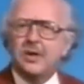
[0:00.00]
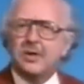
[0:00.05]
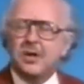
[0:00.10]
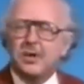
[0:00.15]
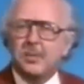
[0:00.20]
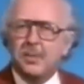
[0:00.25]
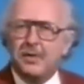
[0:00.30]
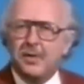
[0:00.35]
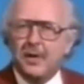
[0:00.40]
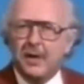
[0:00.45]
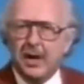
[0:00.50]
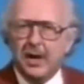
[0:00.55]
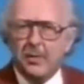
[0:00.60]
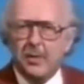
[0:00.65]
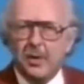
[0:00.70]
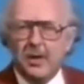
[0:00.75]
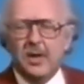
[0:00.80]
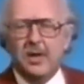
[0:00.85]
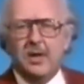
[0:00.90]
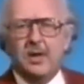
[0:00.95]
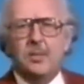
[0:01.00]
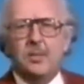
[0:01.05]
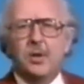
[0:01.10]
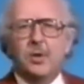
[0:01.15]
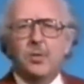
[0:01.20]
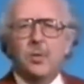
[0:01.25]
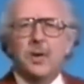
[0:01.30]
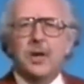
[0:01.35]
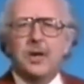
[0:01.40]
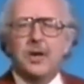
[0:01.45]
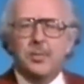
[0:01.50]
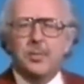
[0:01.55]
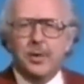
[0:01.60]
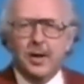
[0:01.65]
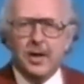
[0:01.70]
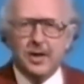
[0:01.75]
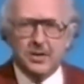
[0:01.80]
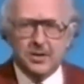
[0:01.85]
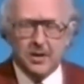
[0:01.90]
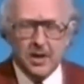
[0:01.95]
The 13th of January
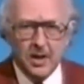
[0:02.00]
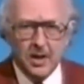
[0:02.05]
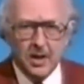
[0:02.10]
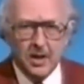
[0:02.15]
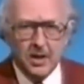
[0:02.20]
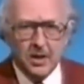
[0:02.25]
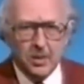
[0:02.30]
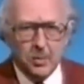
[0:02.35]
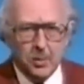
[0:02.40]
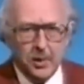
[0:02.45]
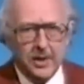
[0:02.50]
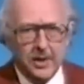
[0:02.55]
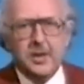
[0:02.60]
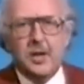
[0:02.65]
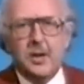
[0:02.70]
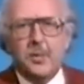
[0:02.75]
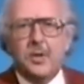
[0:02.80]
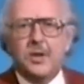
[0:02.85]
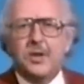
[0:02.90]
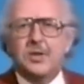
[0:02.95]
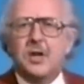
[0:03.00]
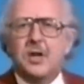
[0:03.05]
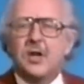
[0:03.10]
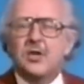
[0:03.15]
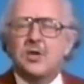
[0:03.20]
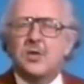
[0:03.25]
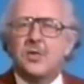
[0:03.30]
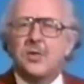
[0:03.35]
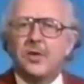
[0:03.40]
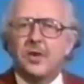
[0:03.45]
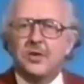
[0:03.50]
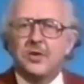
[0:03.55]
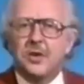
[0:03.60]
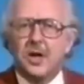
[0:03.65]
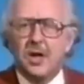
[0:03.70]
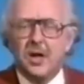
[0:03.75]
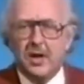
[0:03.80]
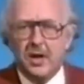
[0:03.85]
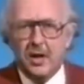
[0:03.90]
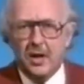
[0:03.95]
is known as the coldest day
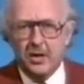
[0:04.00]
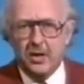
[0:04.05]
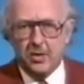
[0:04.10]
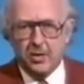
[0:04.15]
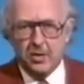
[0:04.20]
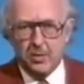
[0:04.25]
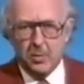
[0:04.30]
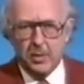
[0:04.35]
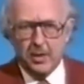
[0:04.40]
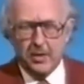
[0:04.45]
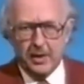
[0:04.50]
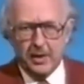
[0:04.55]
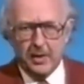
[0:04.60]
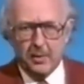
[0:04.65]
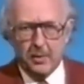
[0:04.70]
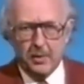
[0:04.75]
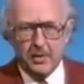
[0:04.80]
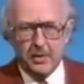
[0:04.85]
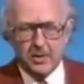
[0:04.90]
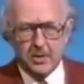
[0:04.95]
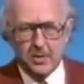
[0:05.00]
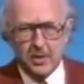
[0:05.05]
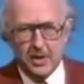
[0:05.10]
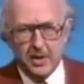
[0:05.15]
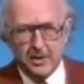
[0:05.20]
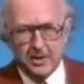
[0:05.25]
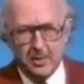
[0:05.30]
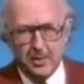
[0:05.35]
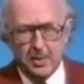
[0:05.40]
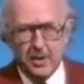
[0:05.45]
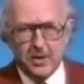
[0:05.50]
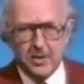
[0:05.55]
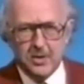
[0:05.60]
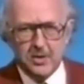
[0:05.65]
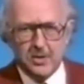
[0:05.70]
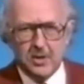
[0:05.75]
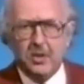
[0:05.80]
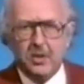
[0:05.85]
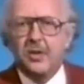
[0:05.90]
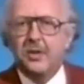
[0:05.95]
of the year. I don't know if
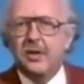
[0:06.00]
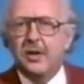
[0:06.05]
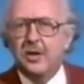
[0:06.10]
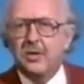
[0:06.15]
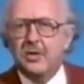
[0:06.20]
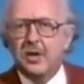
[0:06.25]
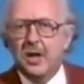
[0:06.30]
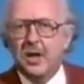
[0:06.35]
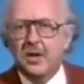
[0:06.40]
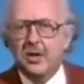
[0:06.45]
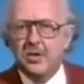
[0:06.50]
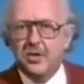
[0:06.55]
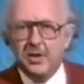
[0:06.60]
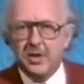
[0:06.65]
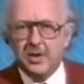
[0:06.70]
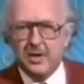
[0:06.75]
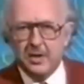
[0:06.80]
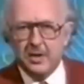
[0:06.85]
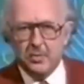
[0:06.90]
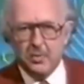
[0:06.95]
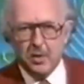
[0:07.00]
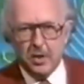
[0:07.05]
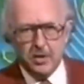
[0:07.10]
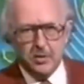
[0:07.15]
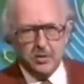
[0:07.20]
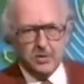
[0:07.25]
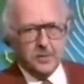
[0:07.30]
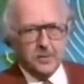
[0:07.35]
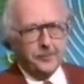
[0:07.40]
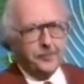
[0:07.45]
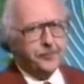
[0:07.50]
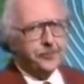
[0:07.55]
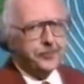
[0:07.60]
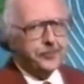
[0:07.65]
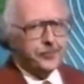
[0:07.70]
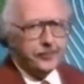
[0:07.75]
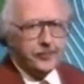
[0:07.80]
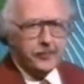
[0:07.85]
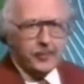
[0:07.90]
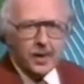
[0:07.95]
13th of January is actually going to be the
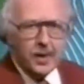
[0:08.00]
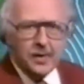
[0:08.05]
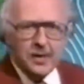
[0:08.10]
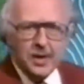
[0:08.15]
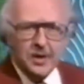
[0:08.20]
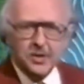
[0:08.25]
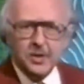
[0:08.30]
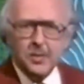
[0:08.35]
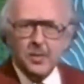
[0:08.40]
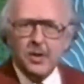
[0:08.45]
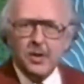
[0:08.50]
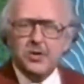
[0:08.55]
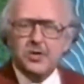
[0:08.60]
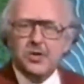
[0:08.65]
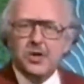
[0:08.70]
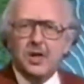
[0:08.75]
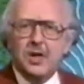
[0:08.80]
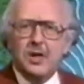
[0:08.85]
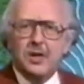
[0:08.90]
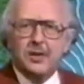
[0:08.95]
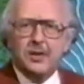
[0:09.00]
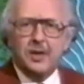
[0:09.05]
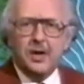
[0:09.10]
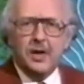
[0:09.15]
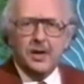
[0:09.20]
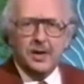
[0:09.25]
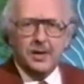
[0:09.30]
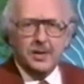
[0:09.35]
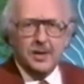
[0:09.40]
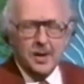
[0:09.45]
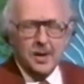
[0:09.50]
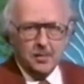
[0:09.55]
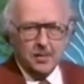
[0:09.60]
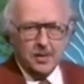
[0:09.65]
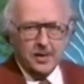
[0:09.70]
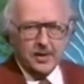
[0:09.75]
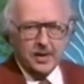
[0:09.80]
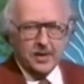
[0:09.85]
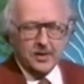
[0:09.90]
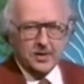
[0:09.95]
coldest day of the year, but it seems quite
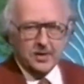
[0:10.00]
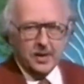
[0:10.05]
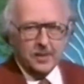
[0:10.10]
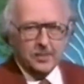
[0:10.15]
likely.